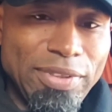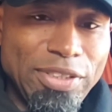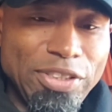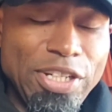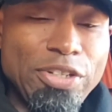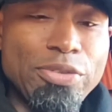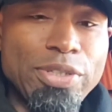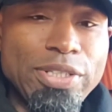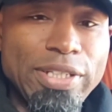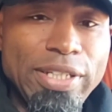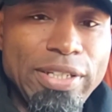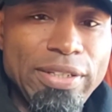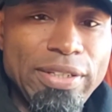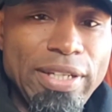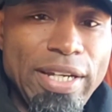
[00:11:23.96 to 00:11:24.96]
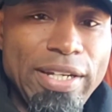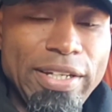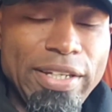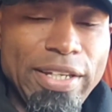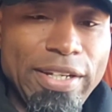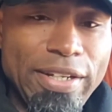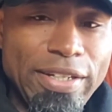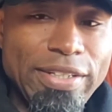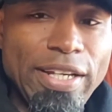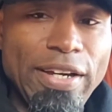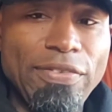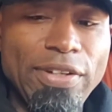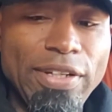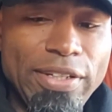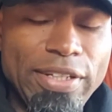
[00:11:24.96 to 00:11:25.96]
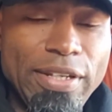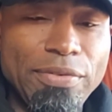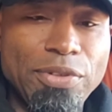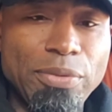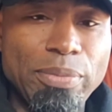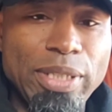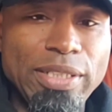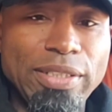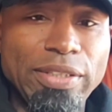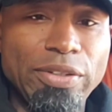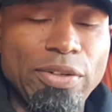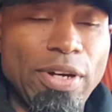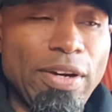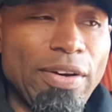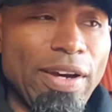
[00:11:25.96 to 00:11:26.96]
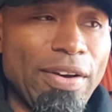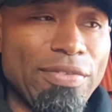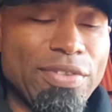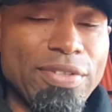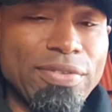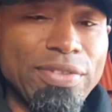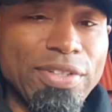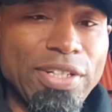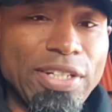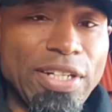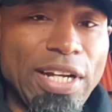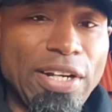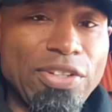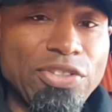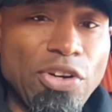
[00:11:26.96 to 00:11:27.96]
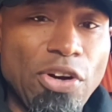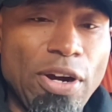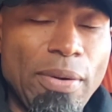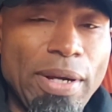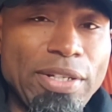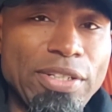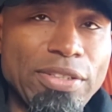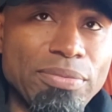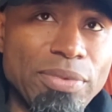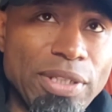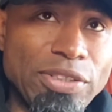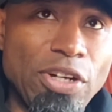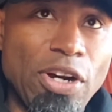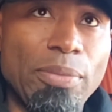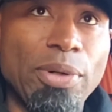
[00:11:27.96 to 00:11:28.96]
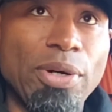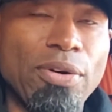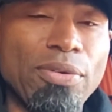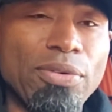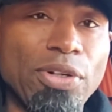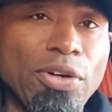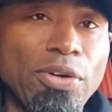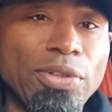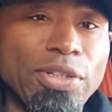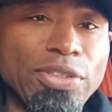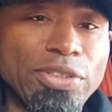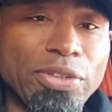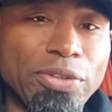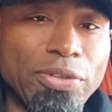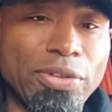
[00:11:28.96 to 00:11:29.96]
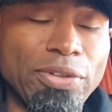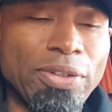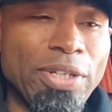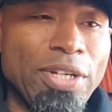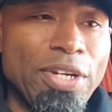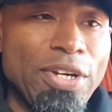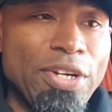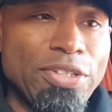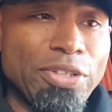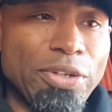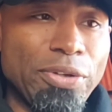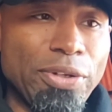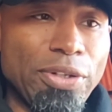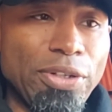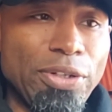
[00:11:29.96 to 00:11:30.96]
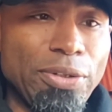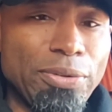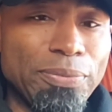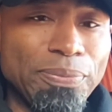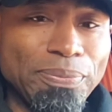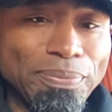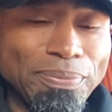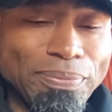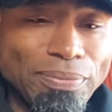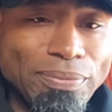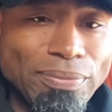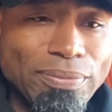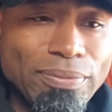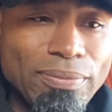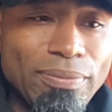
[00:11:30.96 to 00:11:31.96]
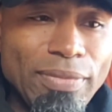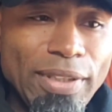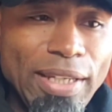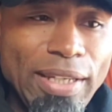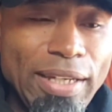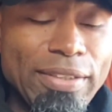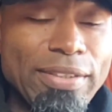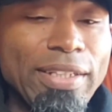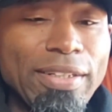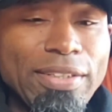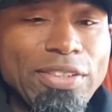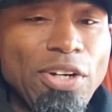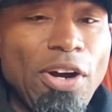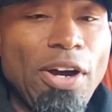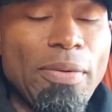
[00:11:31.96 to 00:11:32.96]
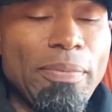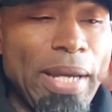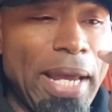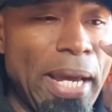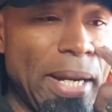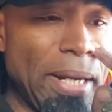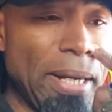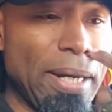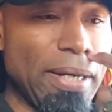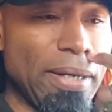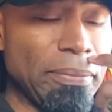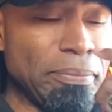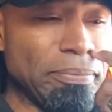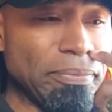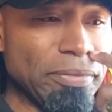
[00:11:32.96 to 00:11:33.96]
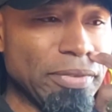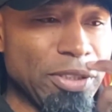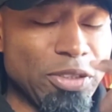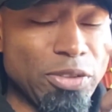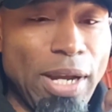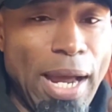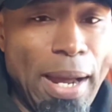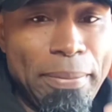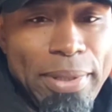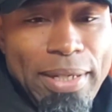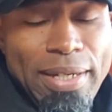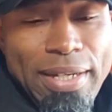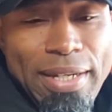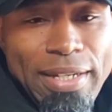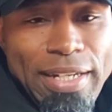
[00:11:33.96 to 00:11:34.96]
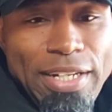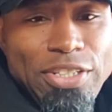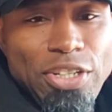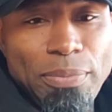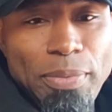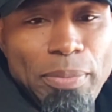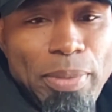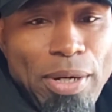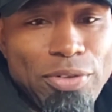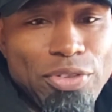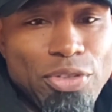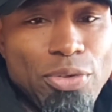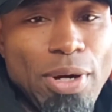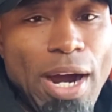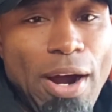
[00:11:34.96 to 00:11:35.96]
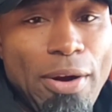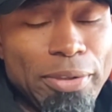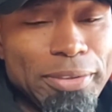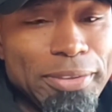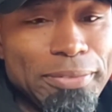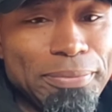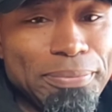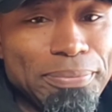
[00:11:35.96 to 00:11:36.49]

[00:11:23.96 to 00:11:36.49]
interesting, and it definitely keeps you busy. I did a lot of tarp. I just tarp my own load, did secure the load. I did a tarp and strap. That took me about 2 hours